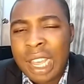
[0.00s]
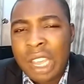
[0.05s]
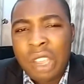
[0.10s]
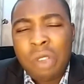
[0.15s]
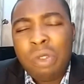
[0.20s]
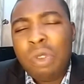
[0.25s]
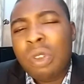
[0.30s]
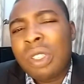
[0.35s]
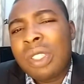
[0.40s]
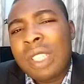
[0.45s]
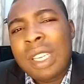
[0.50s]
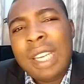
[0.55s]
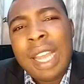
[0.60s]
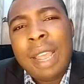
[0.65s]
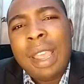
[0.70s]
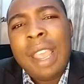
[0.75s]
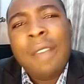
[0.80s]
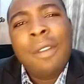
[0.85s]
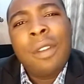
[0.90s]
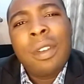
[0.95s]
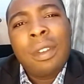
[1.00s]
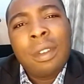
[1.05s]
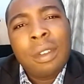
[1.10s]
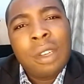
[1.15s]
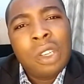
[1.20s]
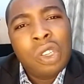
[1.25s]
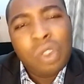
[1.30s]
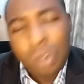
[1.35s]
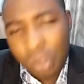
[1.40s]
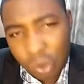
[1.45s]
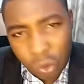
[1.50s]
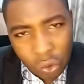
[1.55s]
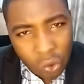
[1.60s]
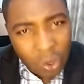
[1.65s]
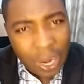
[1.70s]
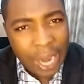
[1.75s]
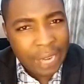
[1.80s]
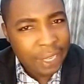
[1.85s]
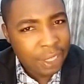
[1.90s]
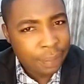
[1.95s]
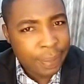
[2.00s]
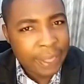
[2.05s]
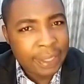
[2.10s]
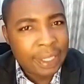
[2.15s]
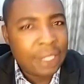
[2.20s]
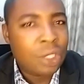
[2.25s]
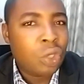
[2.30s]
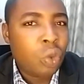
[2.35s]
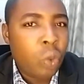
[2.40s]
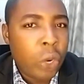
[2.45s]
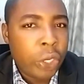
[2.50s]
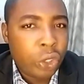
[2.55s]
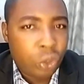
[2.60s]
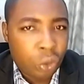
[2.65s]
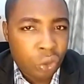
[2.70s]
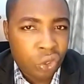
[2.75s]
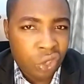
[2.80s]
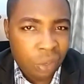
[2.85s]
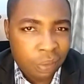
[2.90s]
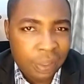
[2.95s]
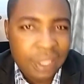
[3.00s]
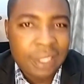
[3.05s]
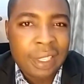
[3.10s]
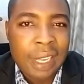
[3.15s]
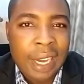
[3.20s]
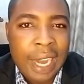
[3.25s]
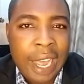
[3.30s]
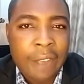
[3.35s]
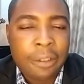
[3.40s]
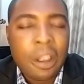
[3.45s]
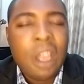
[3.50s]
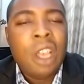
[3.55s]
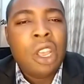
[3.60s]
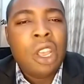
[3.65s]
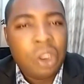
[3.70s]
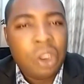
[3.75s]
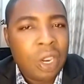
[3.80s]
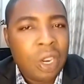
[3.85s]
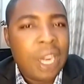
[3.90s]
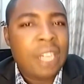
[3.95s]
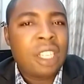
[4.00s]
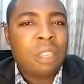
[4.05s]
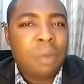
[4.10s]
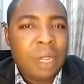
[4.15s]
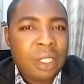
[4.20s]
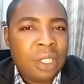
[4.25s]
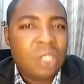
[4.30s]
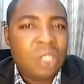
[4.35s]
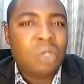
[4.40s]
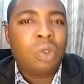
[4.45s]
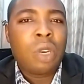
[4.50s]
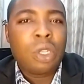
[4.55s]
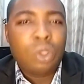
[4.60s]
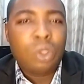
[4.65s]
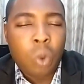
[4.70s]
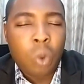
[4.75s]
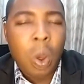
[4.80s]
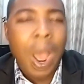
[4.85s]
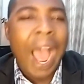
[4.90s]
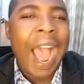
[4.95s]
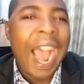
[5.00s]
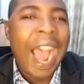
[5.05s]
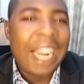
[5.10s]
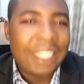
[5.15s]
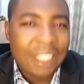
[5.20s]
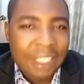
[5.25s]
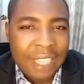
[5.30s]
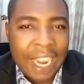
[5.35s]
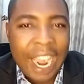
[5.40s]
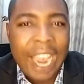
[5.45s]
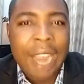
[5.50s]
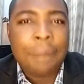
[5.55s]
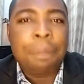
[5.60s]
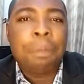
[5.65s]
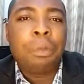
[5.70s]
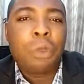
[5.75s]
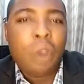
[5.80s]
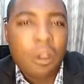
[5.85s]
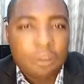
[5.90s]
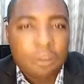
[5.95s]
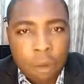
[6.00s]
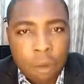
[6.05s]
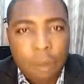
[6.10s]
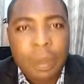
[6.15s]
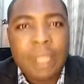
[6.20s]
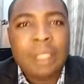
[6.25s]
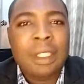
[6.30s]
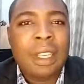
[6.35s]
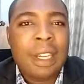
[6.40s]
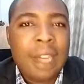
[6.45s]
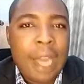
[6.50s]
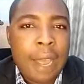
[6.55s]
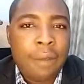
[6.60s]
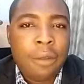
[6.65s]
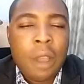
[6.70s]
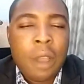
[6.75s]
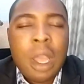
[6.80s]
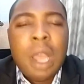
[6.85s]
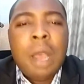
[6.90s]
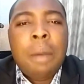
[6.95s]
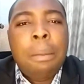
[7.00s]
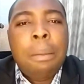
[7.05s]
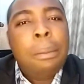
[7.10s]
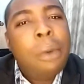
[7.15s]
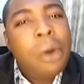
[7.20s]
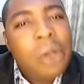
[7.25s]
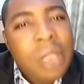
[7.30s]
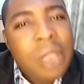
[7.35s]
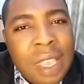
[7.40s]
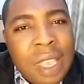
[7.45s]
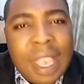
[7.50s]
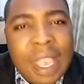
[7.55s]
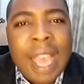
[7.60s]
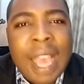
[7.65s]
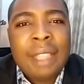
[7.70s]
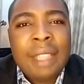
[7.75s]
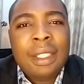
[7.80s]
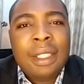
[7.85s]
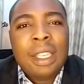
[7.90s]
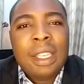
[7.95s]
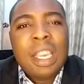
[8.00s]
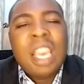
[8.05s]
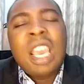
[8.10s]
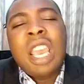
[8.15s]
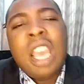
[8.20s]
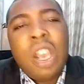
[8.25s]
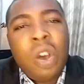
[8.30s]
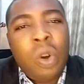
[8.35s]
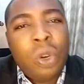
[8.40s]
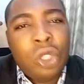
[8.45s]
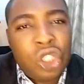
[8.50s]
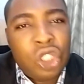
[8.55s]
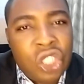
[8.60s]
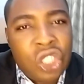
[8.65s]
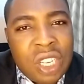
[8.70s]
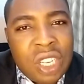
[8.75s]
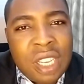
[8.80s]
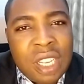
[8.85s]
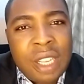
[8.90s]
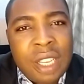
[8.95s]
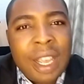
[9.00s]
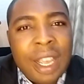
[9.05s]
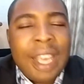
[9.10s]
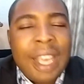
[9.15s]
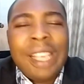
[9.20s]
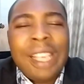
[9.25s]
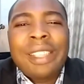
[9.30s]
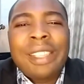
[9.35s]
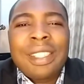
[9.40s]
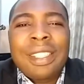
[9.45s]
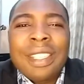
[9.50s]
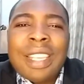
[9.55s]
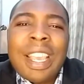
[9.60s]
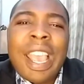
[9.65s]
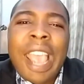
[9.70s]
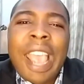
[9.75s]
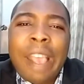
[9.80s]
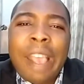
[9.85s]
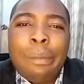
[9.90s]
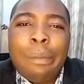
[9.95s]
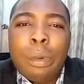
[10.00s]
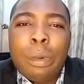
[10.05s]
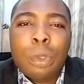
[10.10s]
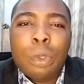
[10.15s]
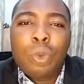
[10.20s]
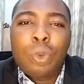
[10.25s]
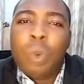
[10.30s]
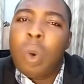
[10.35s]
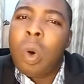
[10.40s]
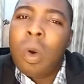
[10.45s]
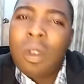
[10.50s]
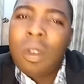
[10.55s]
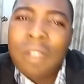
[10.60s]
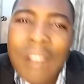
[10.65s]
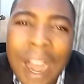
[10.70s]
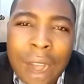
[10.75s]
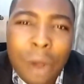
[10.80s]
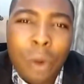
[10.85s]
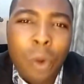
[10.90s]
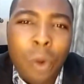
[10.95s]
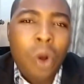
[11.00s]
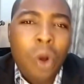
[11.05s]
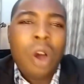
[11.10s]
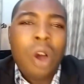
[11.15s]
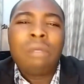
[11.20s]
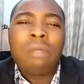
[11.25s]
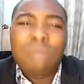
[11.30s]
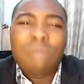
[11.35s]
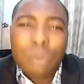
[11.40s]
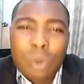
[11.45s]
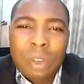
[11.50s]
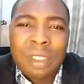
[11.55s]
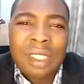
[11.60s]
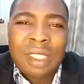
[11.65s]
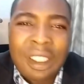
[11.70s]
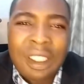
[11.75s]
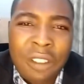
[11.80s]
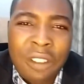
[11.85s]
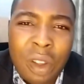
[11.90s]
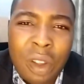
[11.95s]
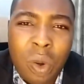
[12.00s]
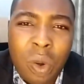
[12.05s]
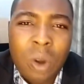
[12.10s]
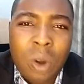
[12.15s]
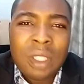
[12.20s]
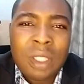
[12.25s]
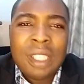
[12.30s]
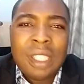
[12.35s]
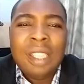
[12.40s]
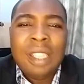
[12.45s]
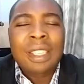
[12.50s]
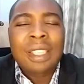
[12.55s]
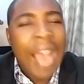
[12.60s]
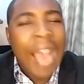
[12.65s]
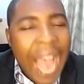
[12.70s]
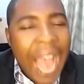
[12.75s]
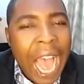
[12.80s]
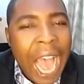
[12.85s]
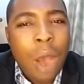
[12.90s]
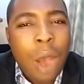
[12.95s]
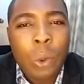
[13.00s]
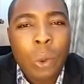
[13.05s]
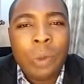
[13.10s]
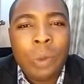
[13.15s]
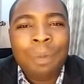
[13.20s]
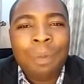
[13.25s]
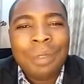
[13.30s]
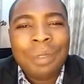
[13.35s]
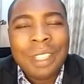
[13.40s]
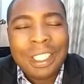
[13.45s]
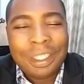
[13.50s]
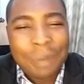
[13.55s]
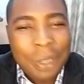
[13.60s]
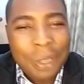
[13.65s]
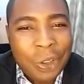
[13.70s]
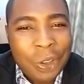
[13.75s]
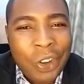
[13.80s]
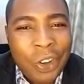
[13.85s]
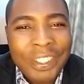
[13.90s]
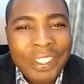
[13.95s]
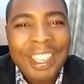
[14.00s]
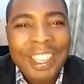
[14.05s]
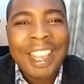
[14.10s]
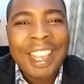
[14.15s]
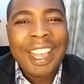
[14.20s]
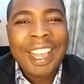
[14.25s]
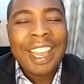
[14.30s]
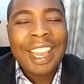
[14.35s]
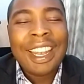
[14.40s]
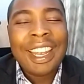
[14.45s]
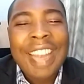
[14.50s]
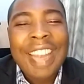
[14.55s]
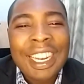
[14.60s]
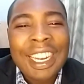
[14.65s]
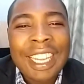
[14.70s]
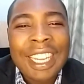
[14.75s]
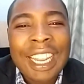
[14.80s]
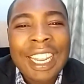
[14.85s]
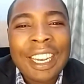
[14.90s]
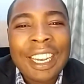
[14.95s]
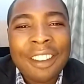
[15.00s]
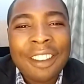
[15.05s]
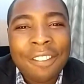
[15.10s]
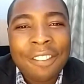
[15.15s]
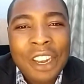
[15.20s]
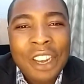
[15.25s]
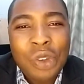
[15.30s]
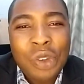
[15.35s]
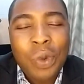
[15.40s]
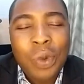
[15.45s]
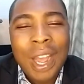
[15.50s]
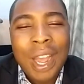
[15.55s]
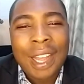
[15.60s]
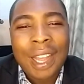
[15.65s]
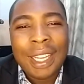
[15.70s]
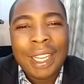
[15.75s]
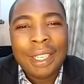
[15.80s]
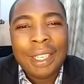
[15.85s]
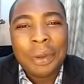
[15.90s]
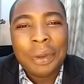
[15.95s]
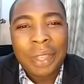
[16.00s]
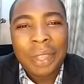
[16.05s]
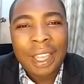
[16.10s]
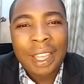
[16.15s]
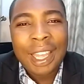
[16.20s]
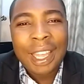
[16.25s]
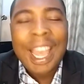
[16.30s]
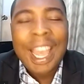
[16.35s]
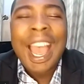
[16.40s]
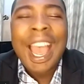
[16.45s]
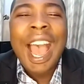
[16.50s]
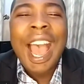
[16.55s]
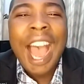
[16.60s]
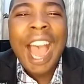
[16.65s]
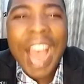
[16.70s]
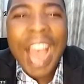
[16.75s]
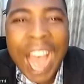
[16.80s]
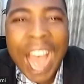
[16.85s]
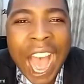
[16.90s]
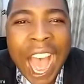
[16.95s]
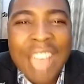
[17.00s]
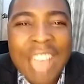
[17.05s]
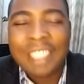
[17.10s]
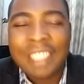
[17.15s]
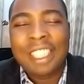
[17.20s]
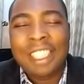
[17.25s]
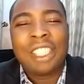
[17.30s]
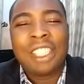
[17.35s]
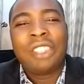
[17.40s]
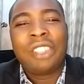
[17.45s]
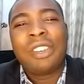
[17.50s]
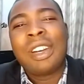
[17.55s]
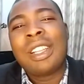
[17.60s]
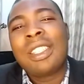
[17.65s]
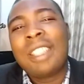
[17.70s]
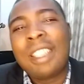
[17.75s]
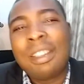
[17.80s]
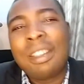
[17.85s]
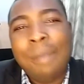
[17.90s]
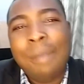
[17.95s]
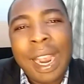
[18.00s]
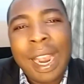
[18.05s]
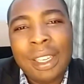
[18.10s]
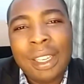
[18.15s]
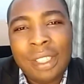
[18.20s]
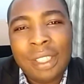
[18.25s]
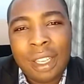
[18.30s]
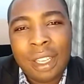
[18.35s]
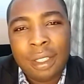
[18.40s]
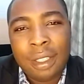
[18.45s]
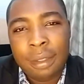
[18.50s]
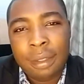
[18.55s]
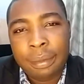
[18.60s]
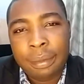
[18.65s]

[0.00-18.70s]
You just see them, even you know that this person is going through some things in life. You know that this person is going through hard time, tough moments in life, but yet he or she is still able to overcome those difficulties. How? It's because that individual, okay, has a strengthened mindset.